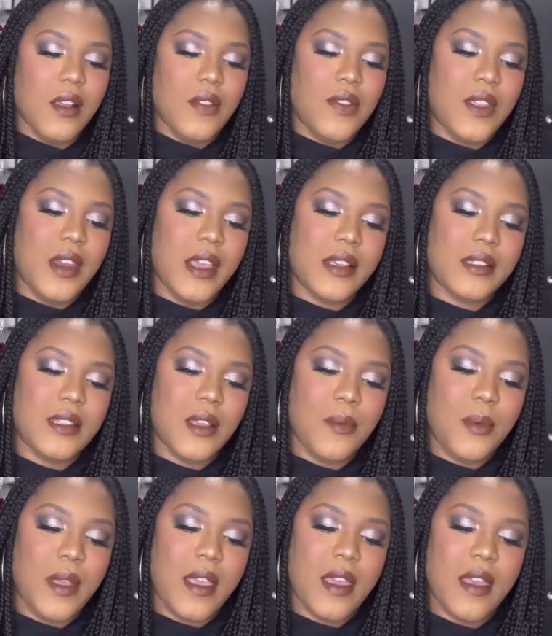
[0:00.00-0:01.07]
the next thing
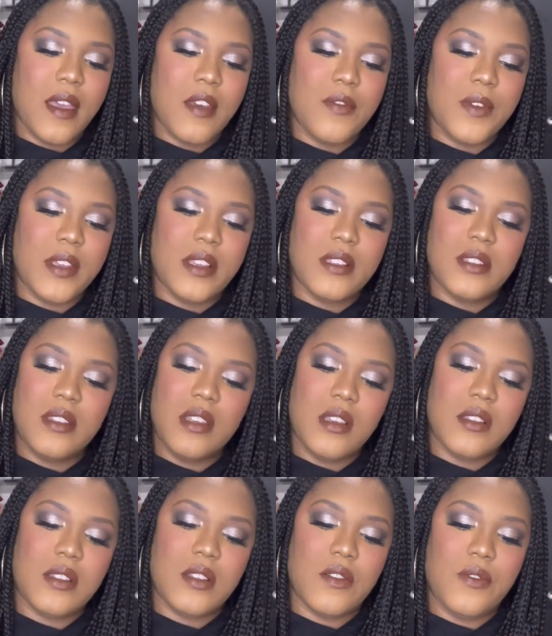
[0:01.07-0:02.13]
we have is
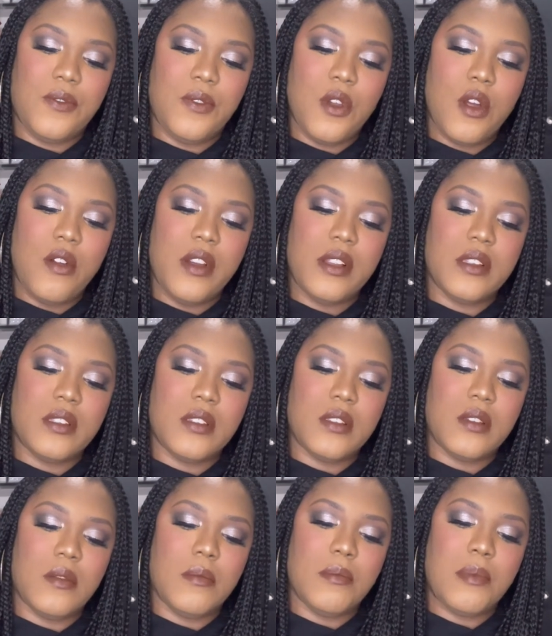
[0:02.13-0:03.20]
this Florence
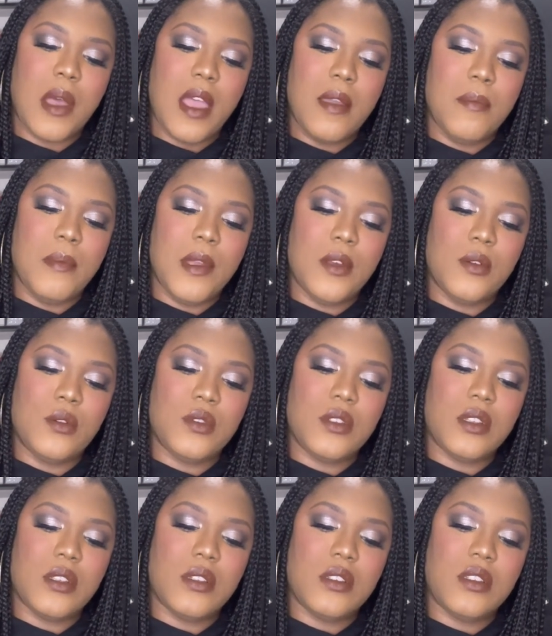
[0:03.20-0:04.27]
by
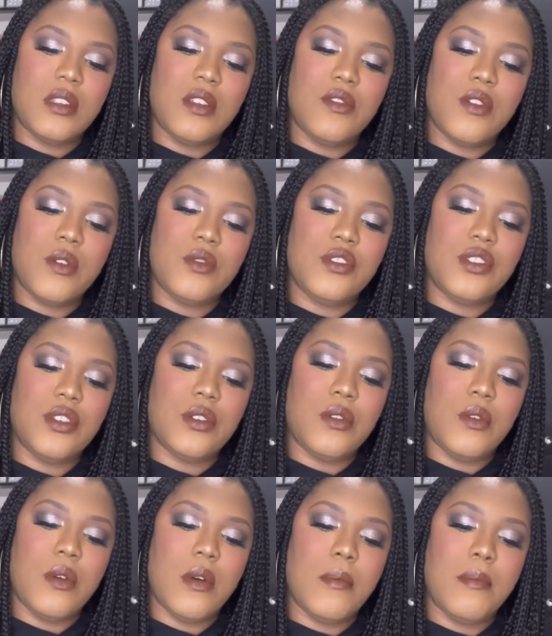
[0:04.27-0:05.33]
Mills Zero
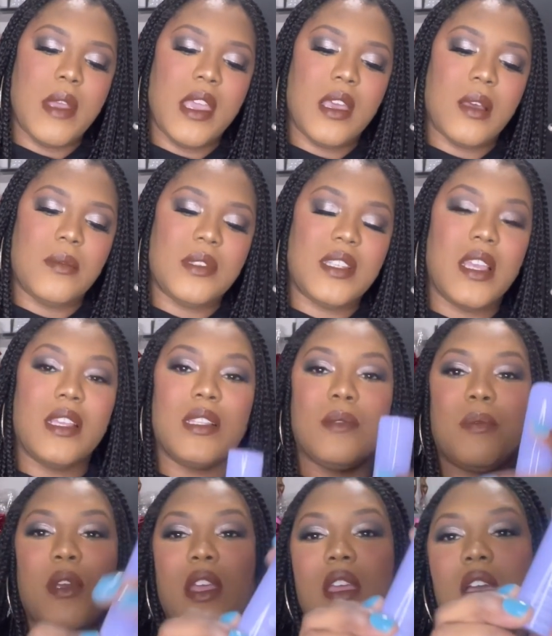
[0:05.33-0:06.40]
Chill Makeup Setting
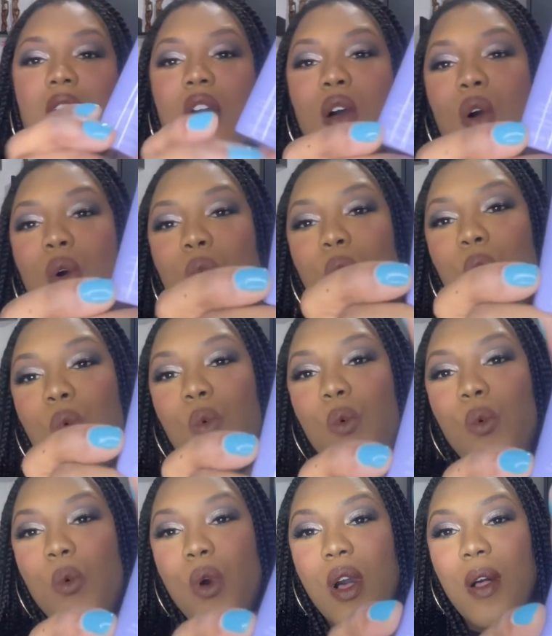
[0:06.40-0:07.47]
Spray
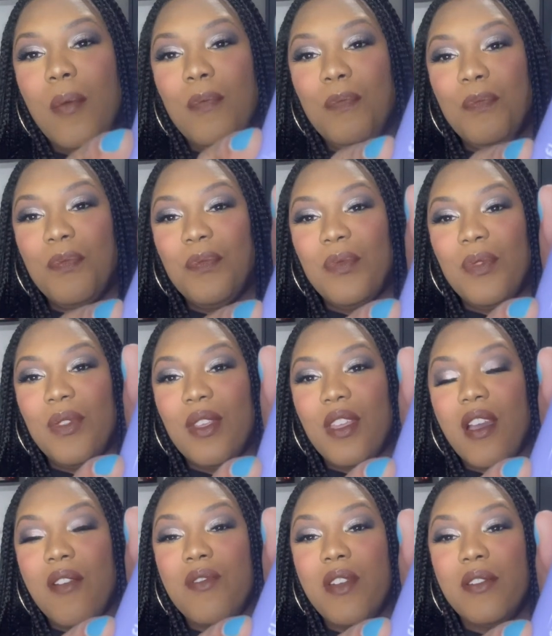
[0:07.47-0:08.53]
Oh,
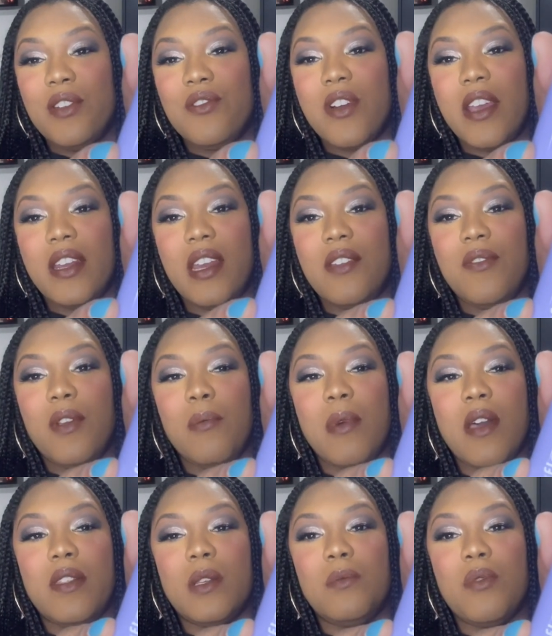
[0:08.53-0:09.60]
I've never tried anything
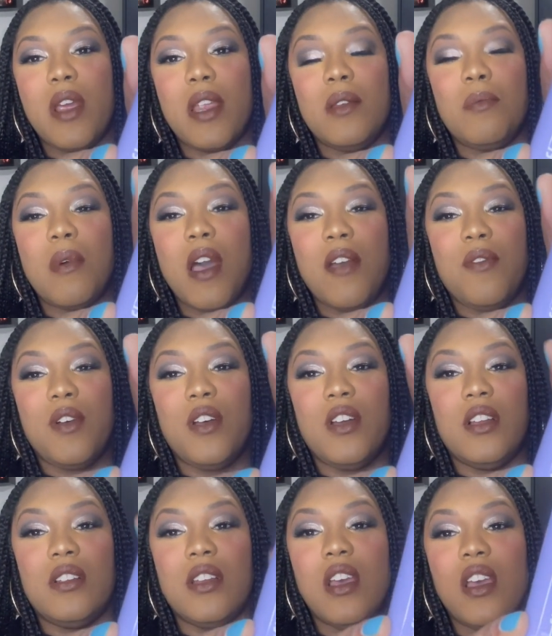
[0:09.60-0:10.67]
by this brand but I've
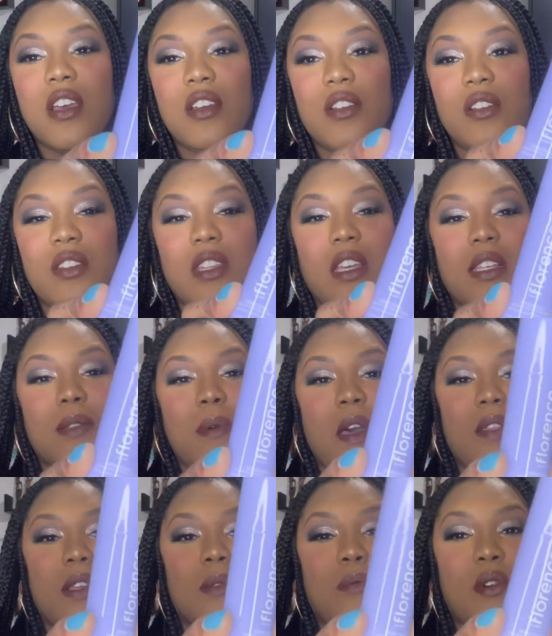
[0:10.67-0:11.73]
heard good things
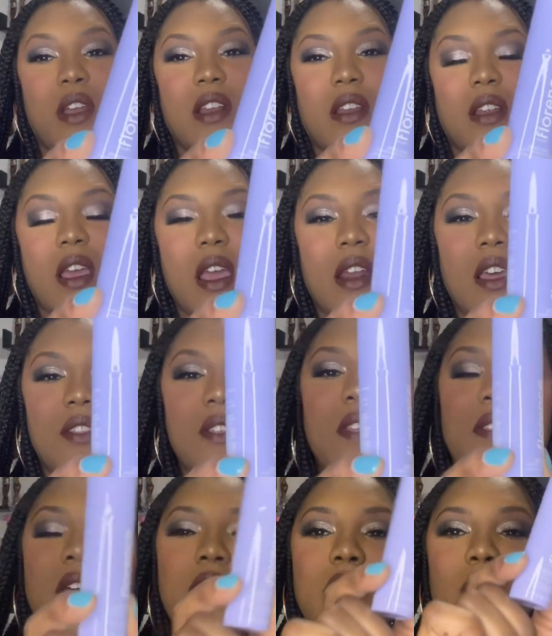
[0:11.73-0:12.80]
about this brand and I
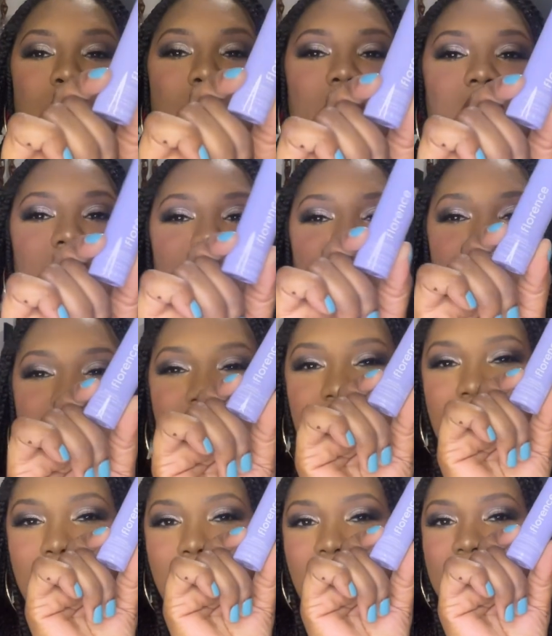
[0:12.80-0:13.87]
think that this brand is rather
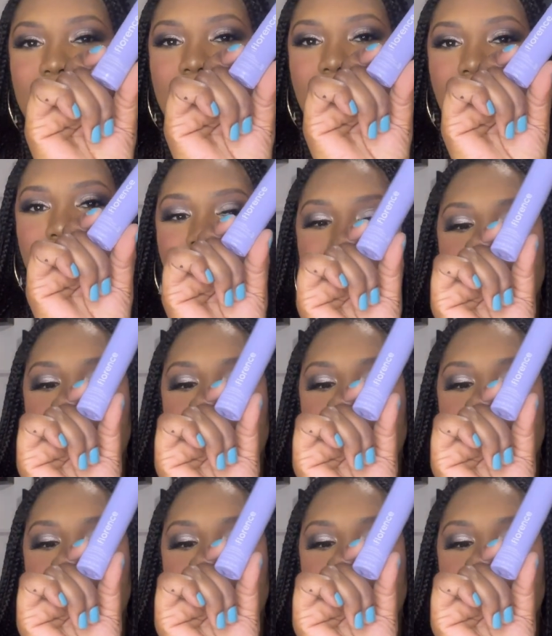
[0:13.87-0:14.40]
expensive